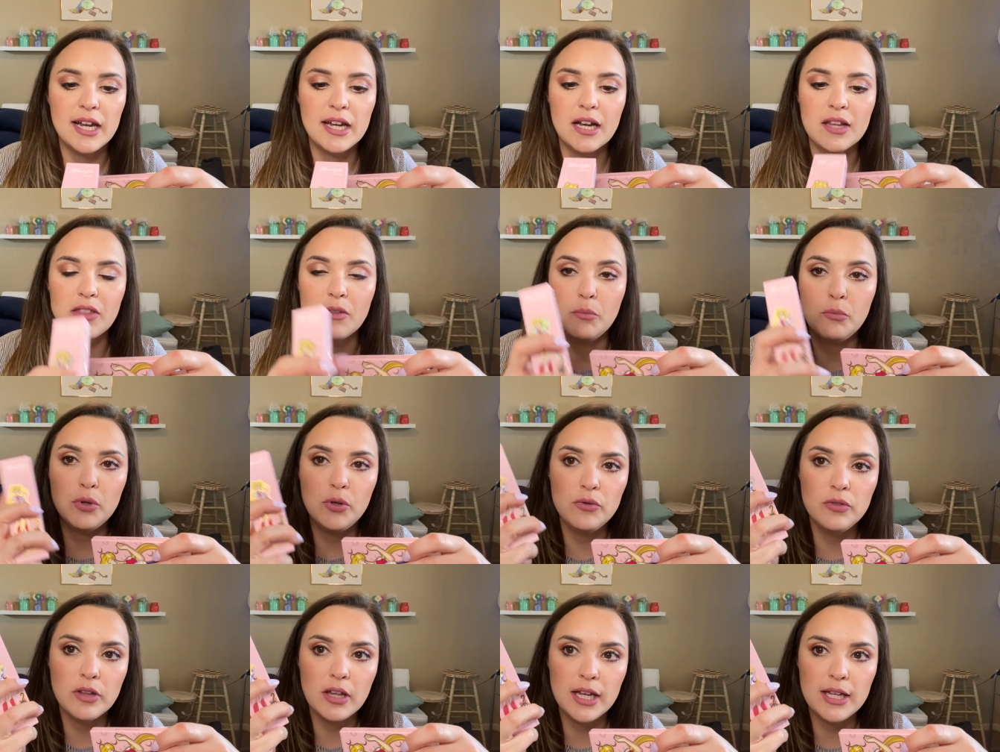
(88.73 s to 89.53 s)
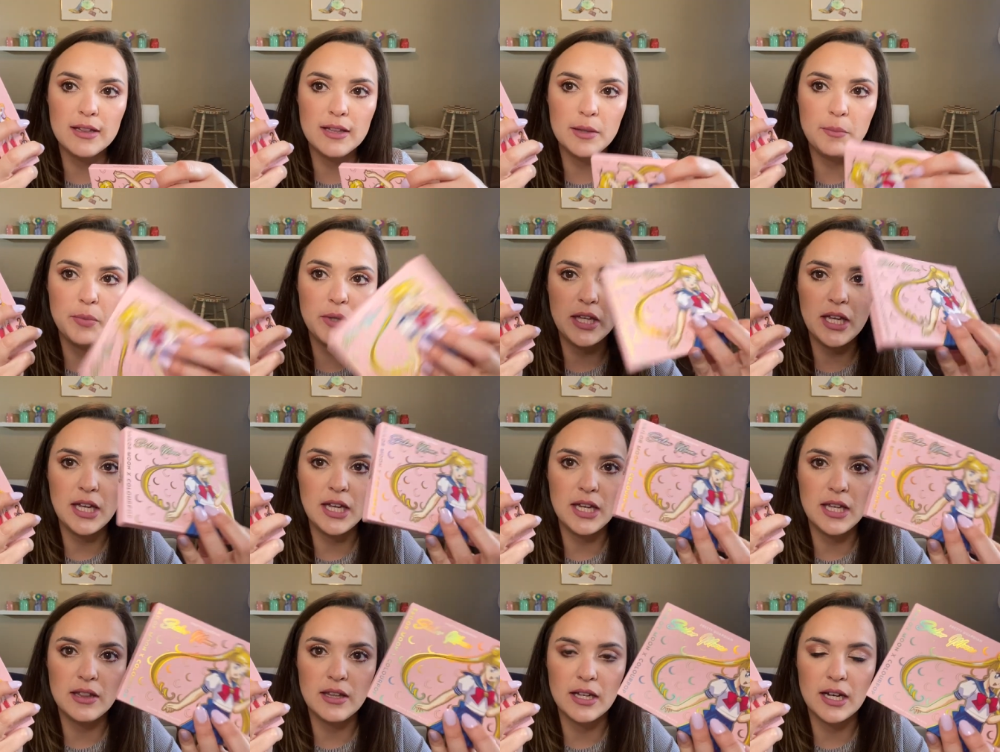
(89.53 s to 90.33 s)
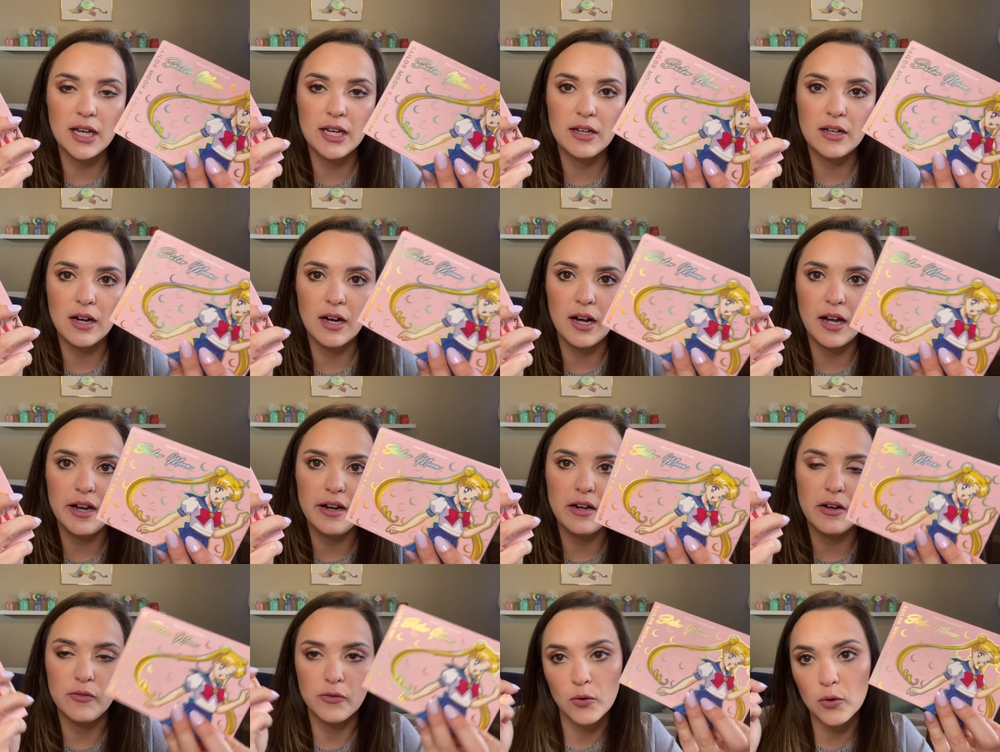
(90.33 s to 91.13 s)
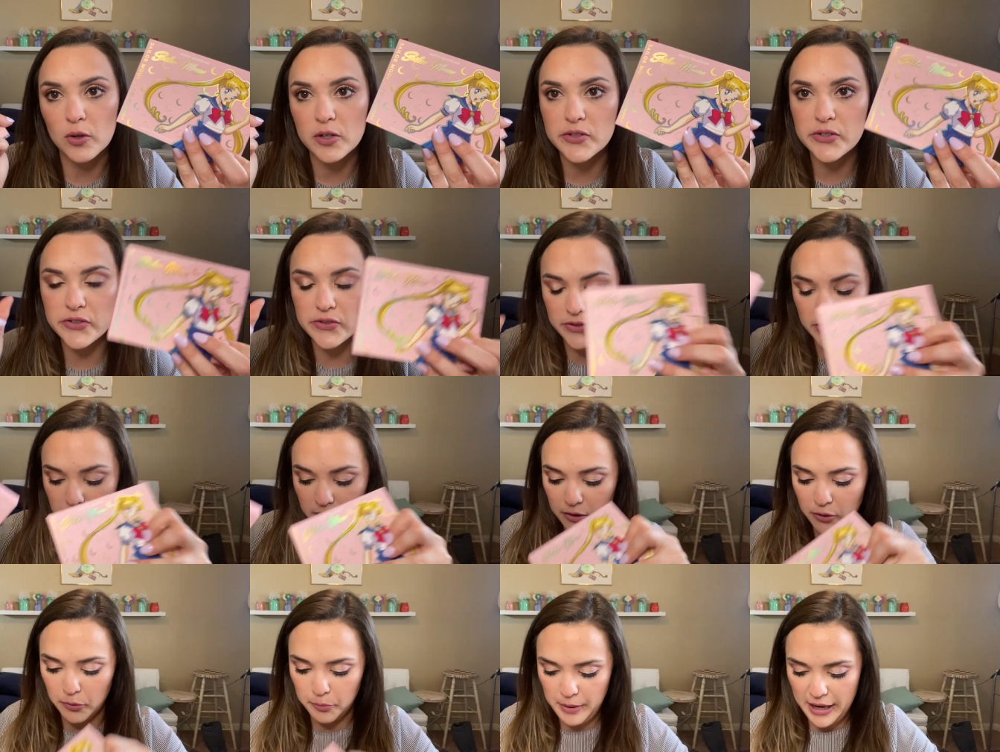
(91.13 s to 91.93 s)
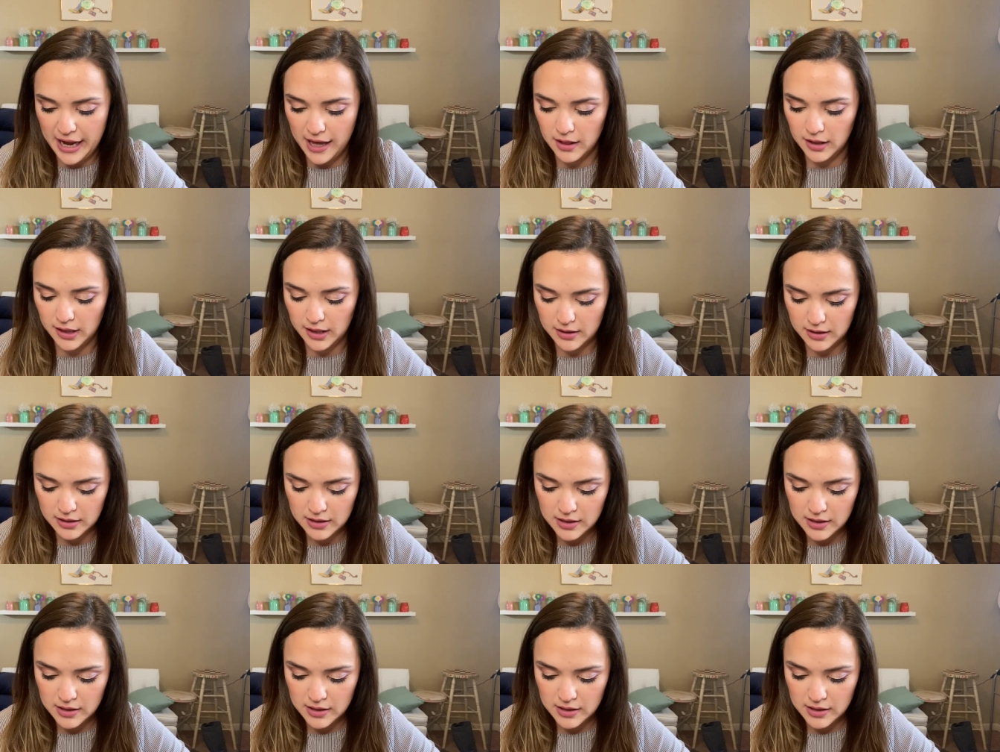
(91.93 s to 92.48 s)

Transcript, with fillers: got the Moonlight Lip Kit and then I got, of course, the little palette.